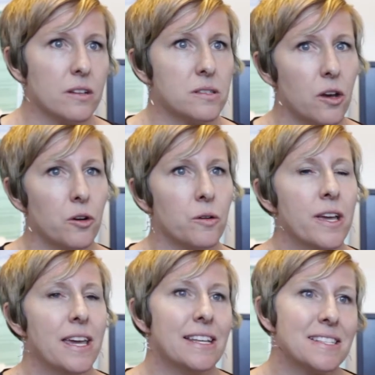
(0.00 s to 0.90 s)
So
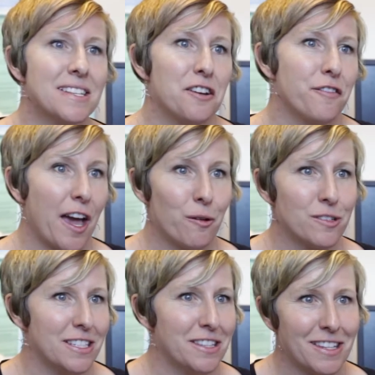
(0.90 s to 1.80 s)
instead of
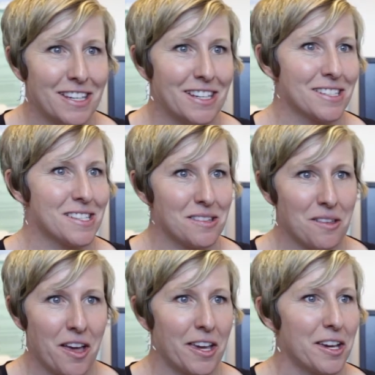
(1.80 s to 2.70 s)
counting things
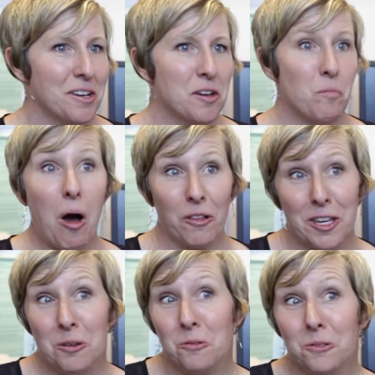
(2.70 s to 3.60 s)
like
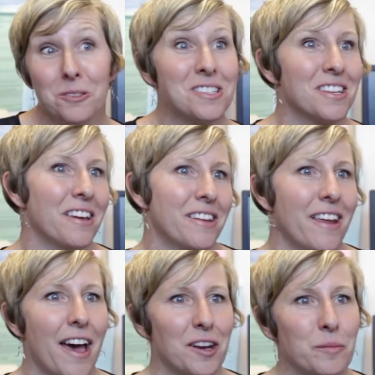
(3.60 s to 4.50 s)
molecules and
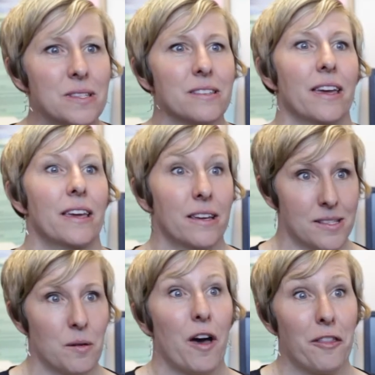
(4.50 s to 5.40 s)
atoms like
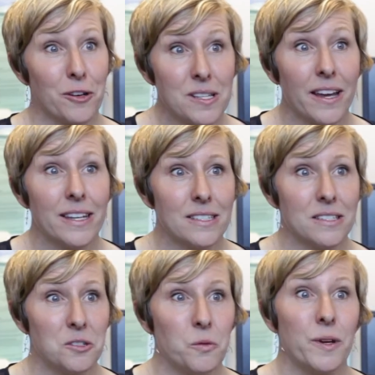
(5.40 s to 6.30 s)
some other
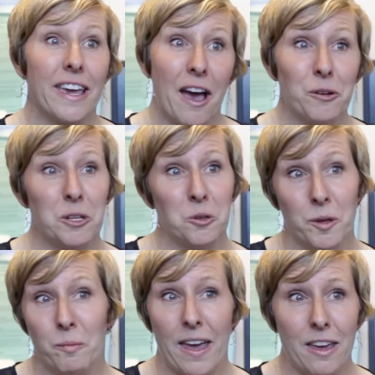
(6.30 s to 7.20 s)
scientists do, we count
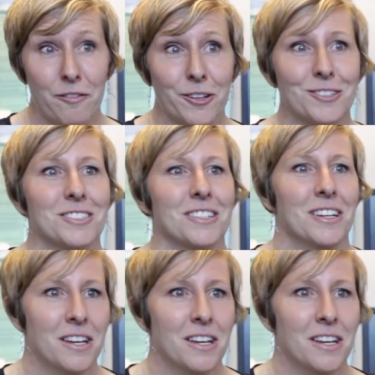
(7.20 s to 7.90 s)
human behaviors